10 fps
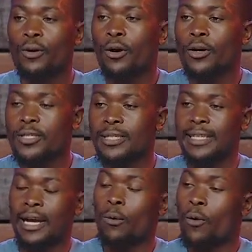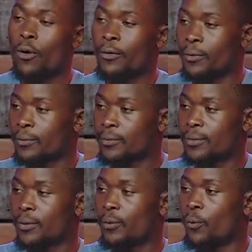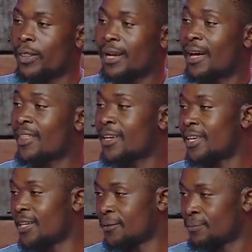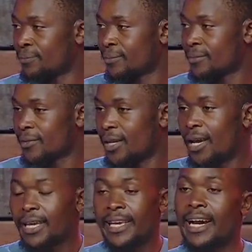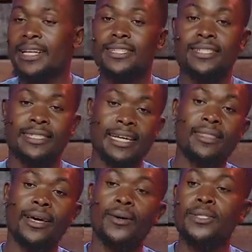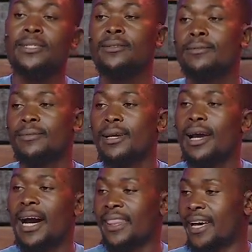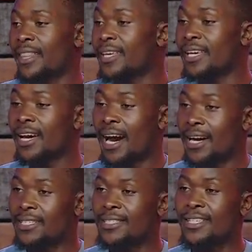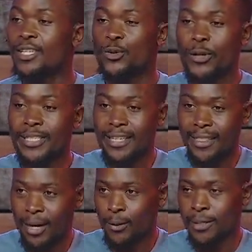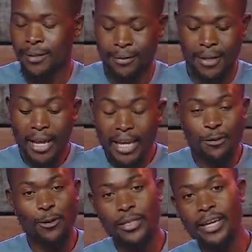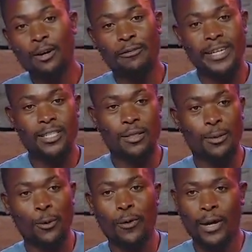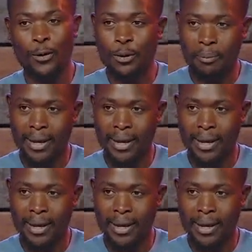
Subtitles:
goes in a war with another king. He has 10,000 and the other king has 20,000. If you think of it through a good